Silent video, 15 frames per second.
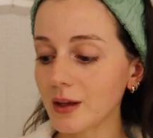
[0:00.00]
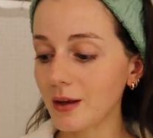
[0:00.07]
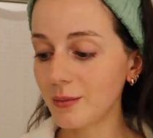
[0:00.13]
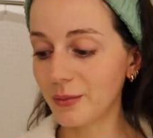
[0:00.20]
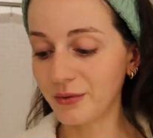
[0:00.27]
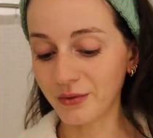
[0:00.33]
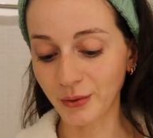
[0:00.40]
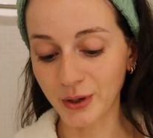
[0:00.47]

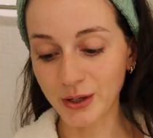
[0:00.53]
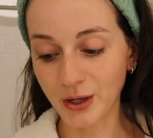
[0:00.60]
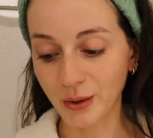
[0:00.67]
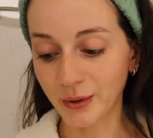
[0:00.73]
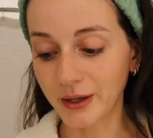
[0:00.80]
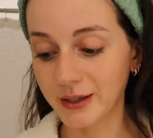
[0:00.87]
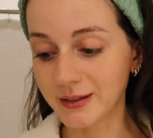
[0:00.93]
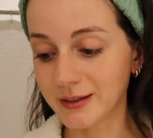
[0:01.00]
And before you
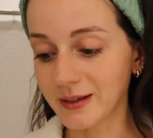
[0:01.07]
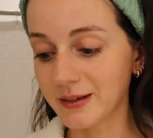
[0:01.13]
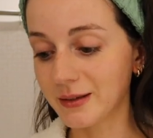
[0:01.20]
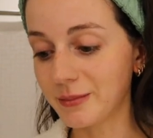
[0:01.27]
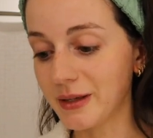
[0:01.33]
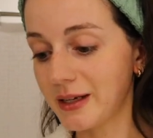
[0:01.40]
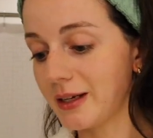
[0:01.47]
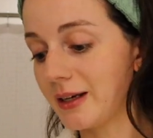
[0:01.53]
know it, it's gonna
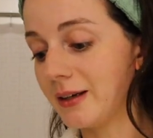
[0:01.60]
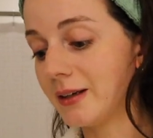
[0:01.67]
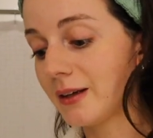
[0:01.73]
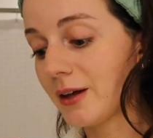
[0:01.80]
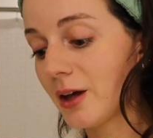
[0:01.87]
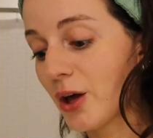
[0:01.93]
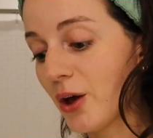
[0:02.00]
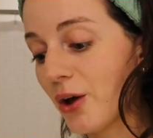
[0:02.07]
be
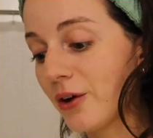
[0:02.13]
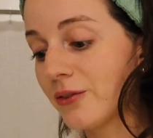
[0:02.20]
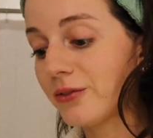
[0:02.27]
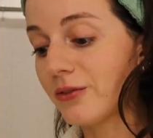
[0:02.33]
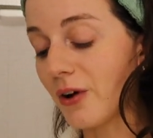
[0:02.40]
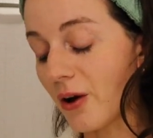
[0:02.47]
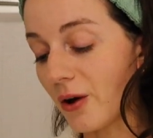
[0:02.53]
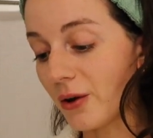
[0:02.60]

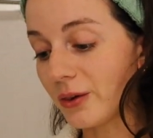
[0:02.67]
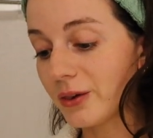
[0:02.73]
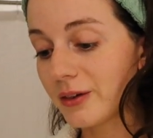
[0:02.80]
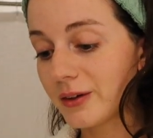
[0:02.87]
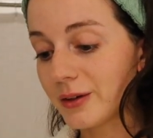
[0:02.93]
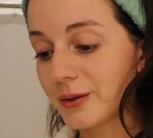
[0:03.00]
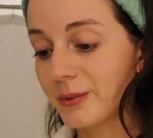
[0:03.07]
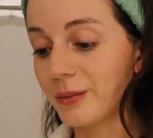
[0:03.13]
fall,
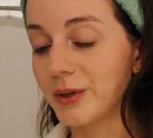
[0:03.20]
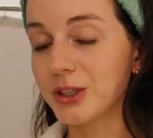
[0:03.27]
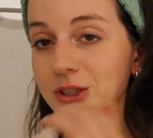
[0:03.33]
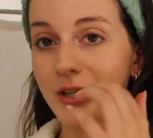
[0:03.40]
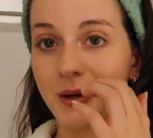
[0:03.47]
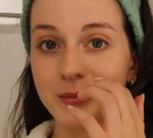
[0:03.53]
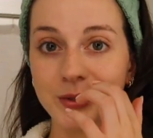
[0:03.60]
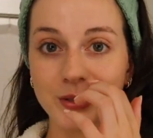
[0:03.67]
which
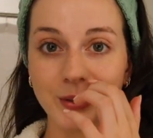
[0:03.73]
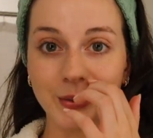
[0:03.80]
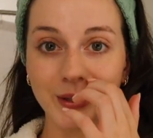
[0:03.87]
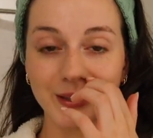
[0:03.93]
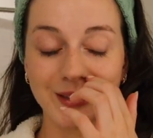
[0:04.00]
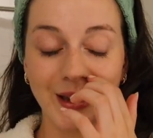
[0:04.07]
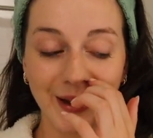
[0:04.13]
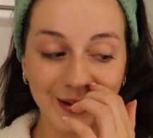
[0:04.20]
I'm so
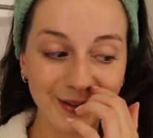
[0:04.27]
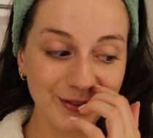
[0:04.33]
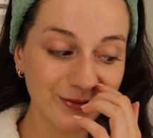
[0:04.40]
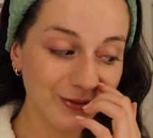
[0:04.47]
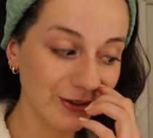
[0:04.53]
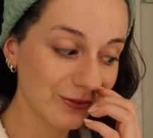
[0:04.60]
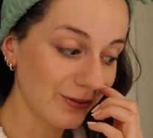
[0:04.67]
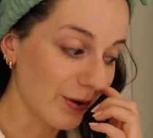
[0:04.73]
excited
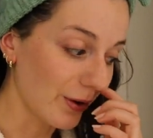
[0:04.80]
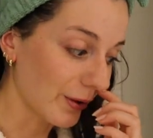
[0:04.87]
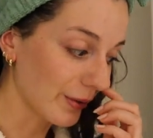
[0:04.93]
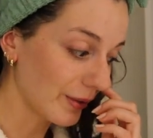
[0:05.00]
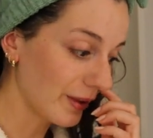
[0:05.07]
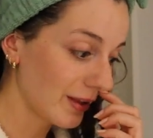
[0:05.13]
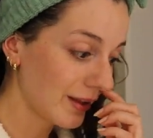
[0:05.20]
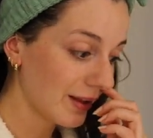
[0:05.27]
for
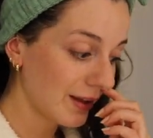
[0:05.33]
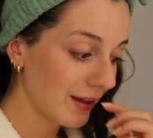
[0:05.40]
fall.